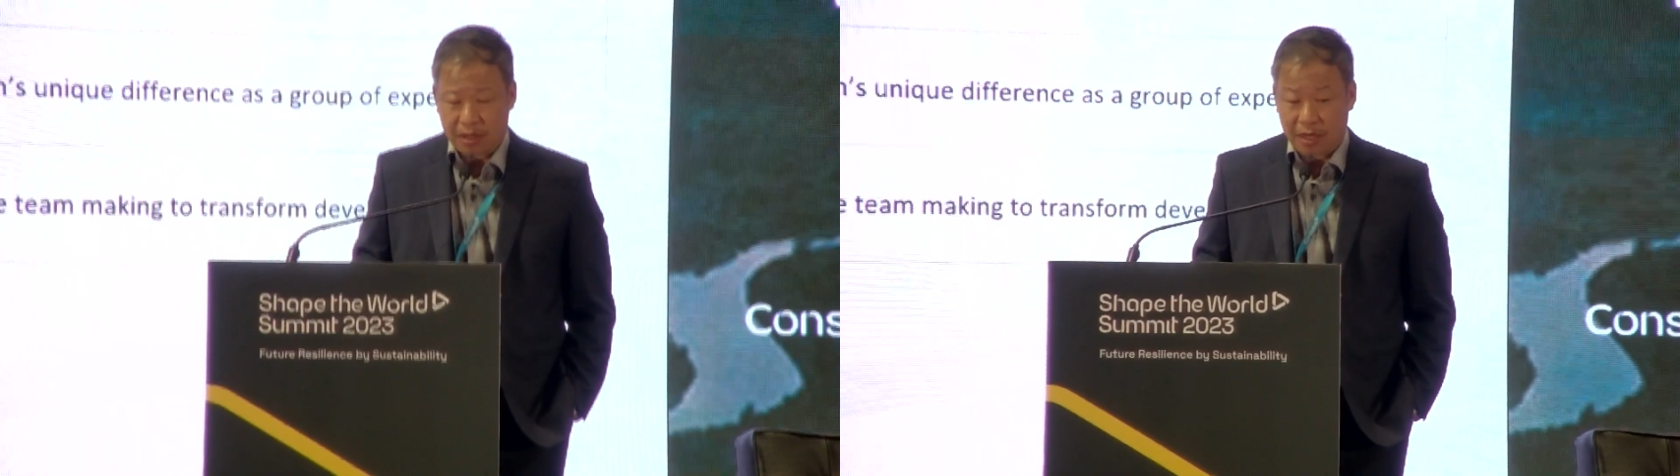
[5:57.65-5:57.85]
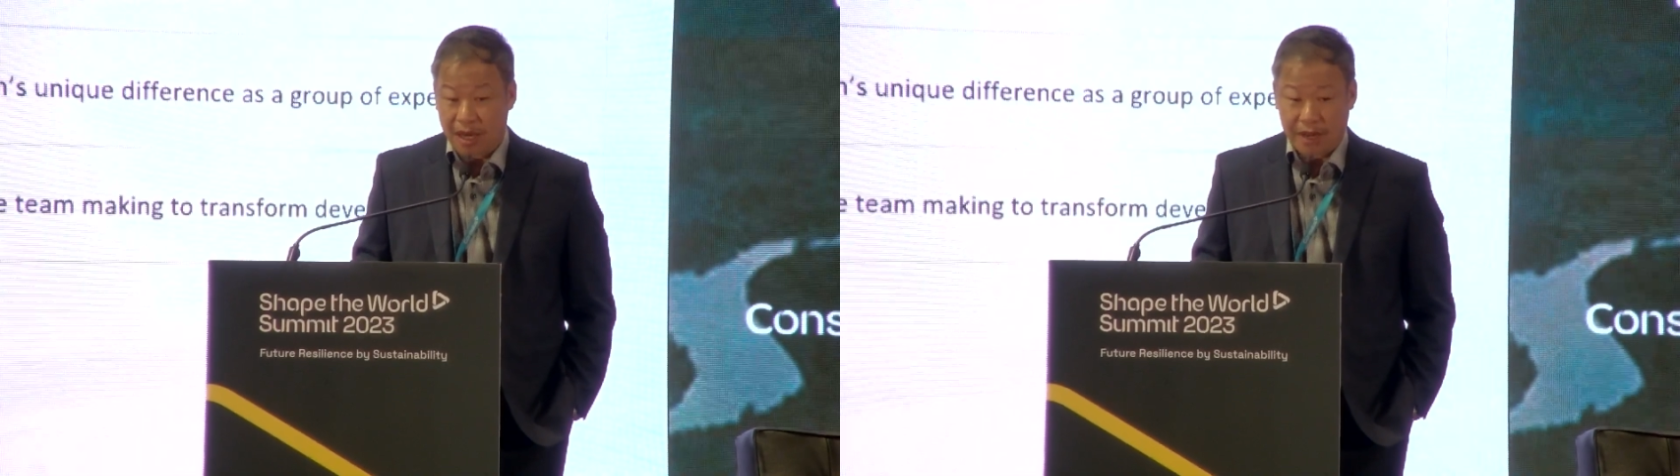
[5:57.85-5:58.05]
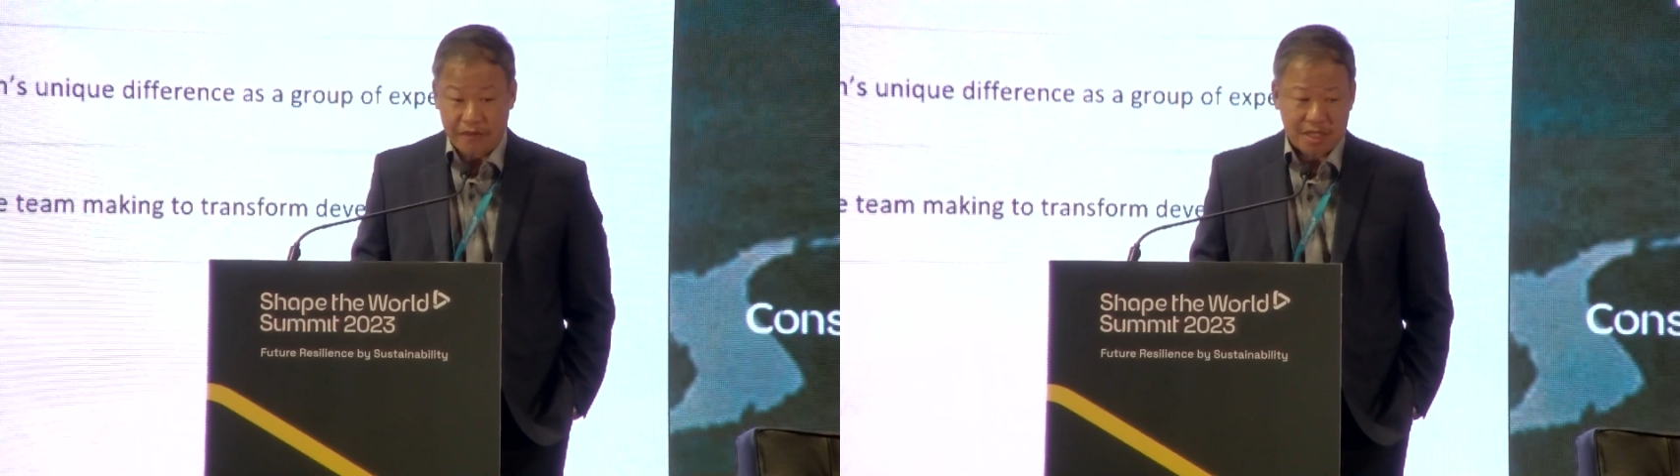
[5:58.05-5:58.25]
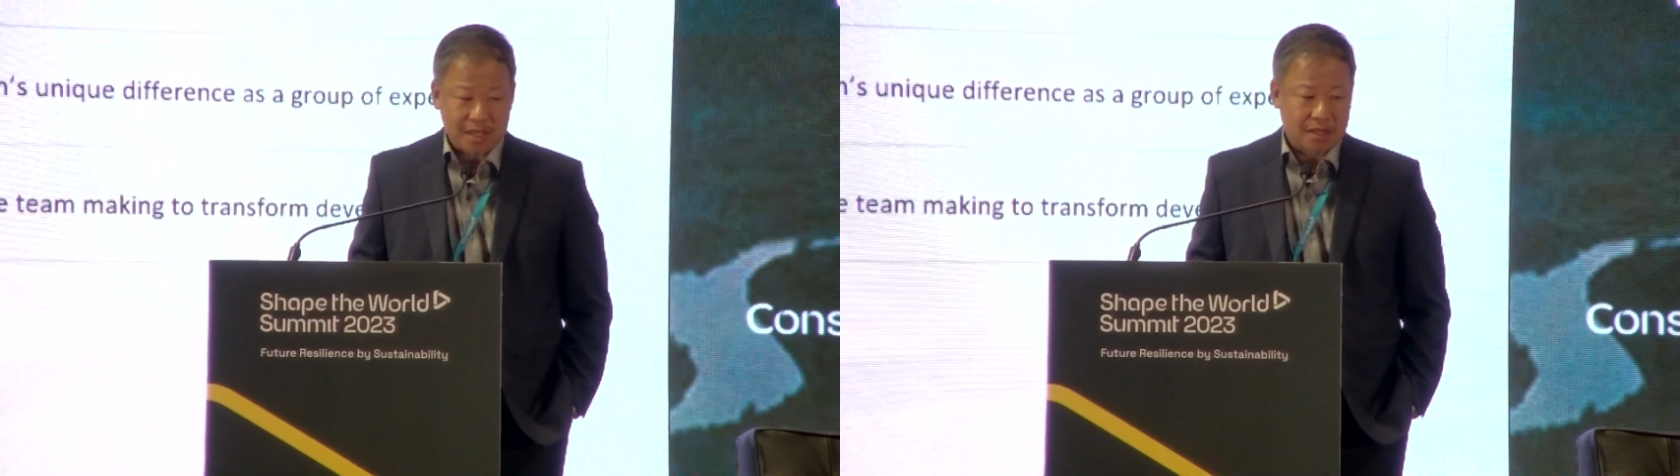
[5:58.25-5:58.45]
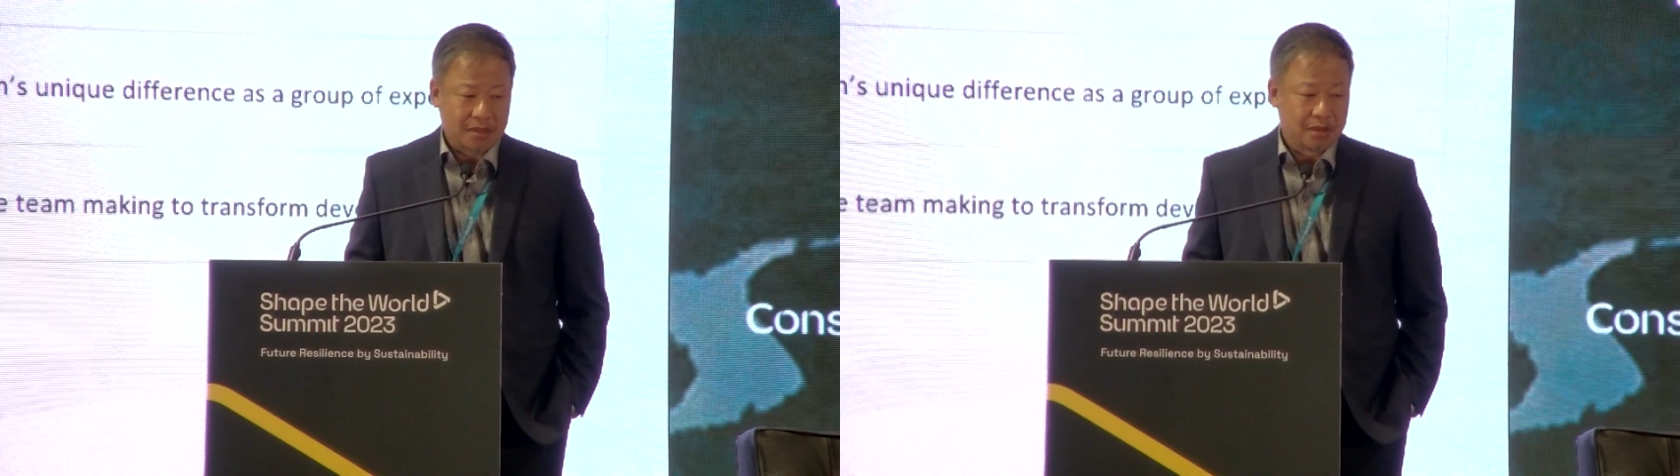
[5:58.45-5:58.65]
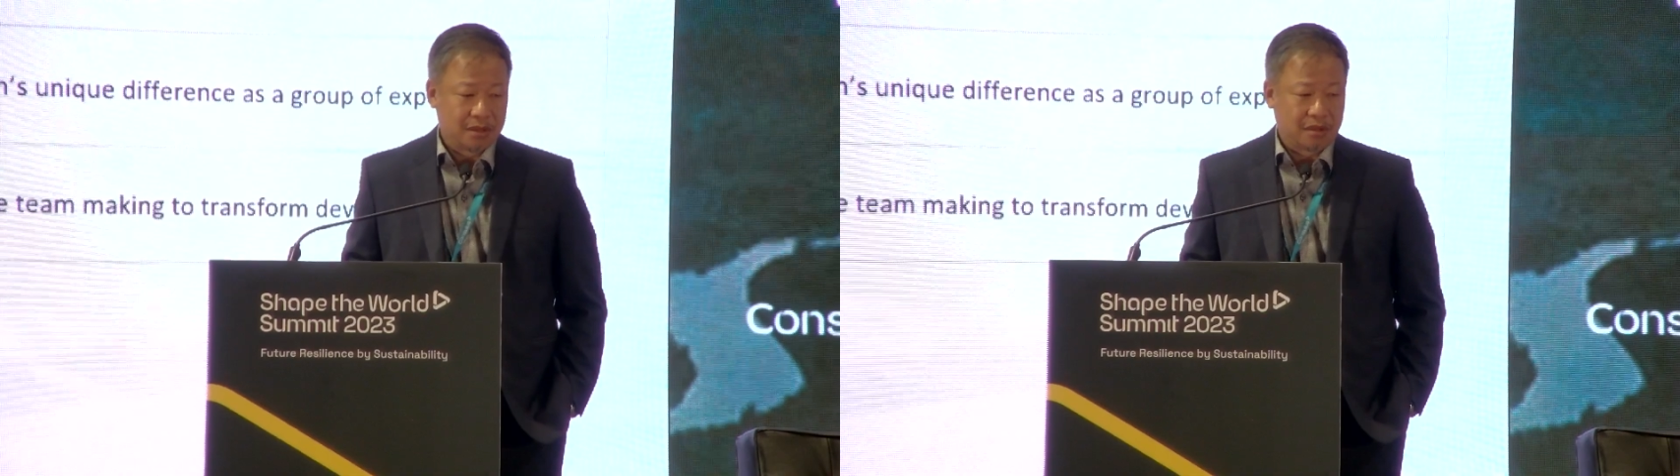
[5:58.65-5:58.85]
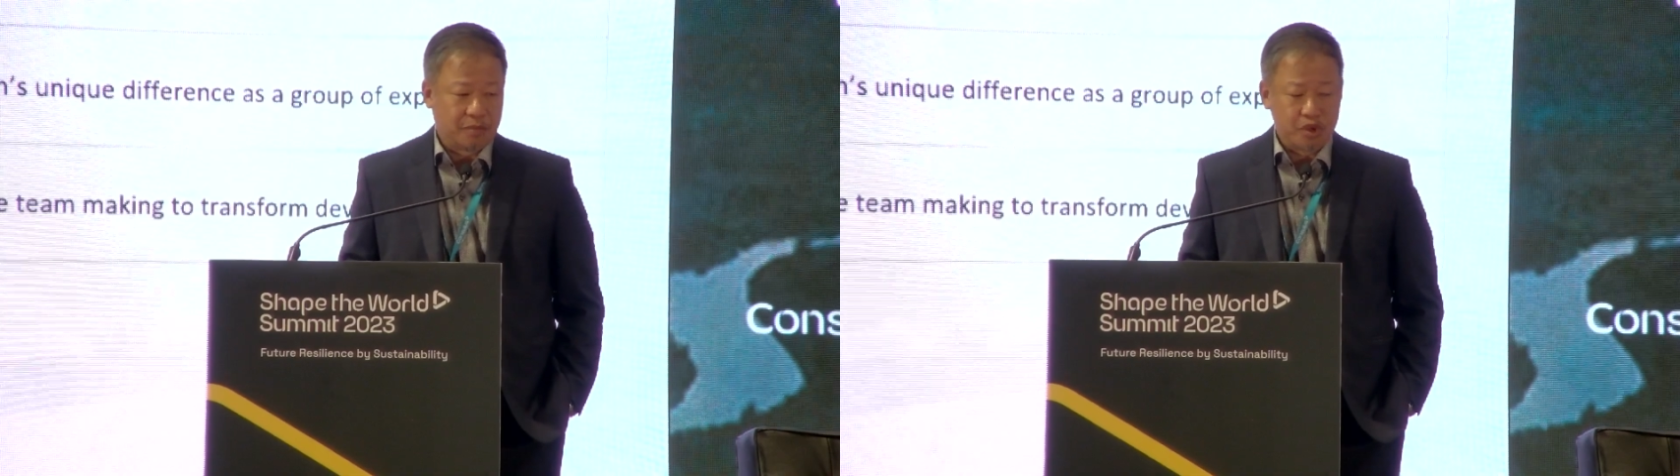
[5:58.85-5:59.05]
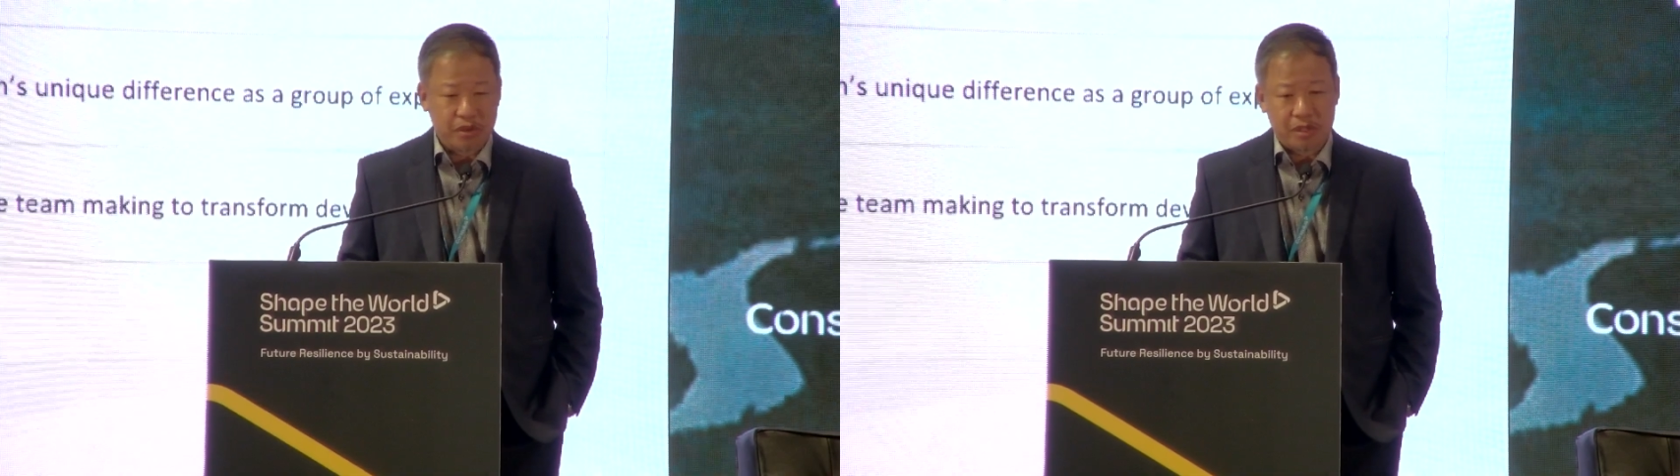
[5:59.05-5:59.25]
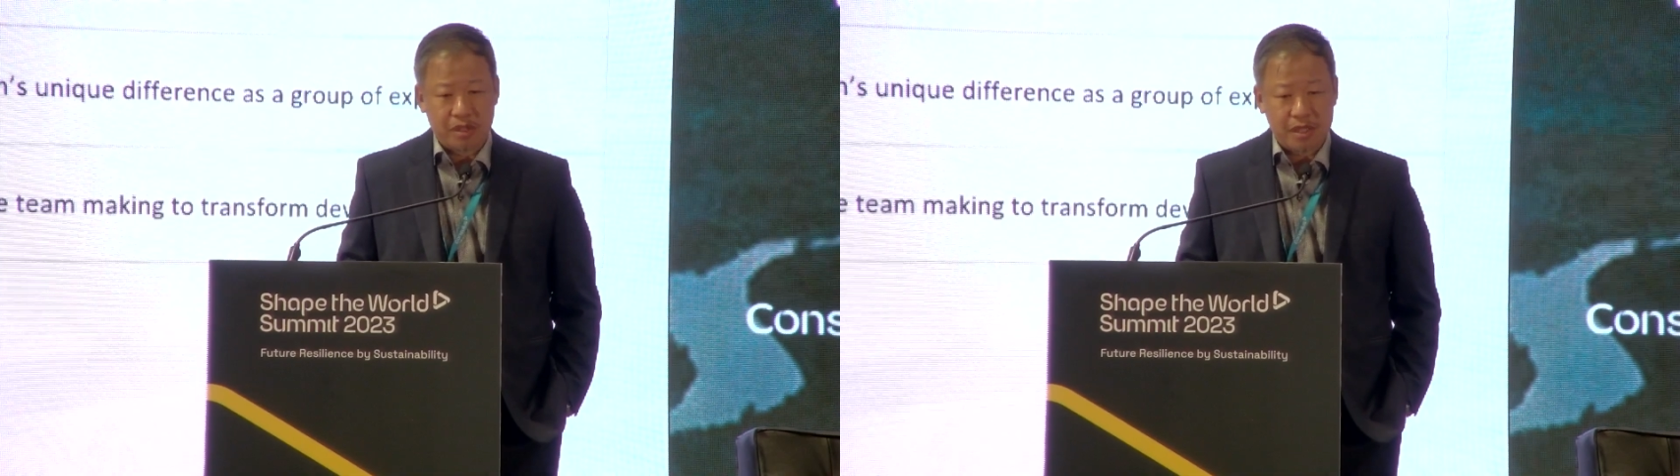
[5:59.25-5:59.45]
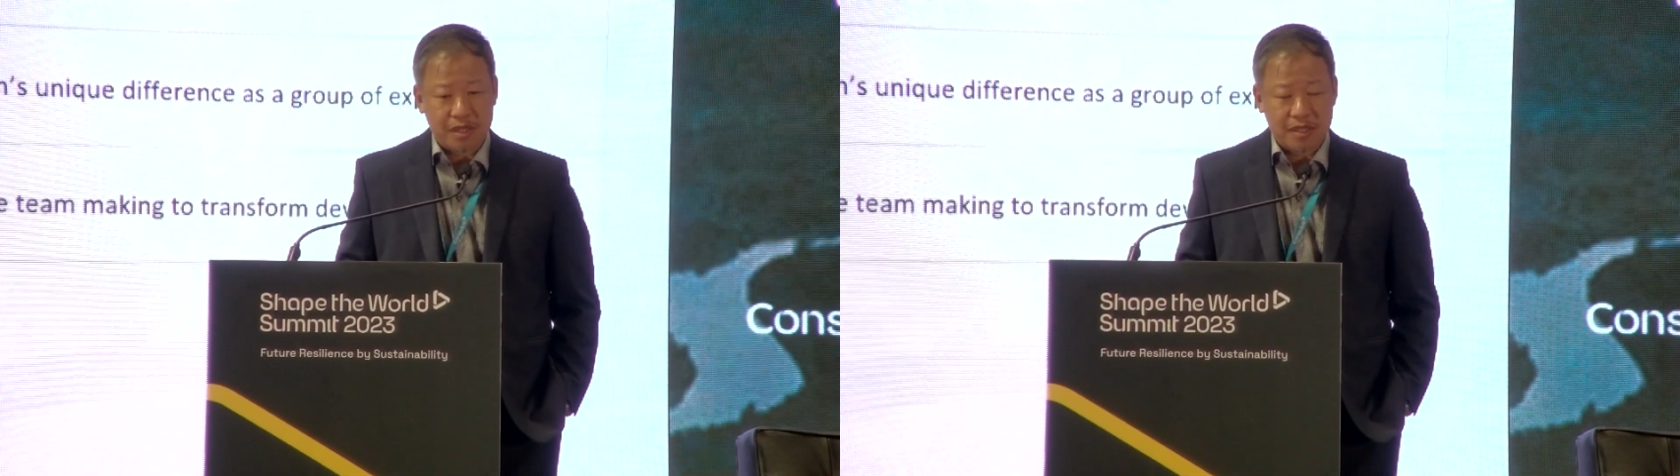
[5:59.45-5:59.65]
lifestyle
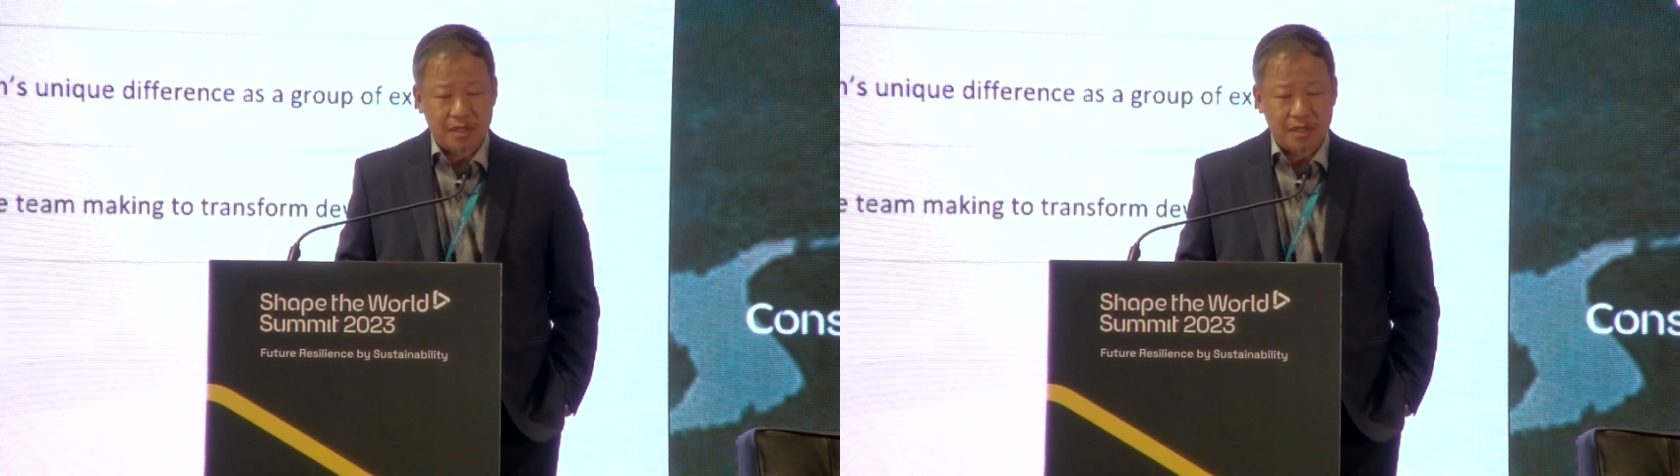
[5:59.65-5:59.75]
opportunities.